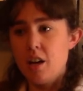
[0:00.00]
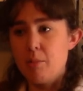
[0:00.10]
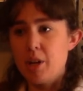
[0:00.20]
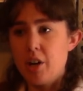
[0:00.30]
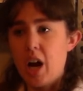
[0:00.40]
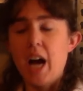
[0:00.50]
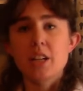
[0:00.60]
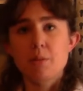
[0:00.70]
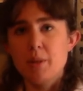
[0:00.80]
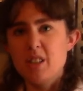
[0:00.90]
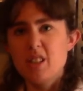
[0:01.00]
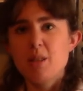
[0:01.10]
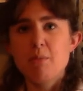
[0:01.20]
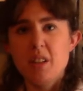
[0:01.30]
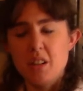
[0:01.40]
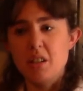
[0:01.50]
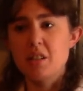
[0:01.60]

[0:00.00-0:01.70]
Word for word: um, interact, but just something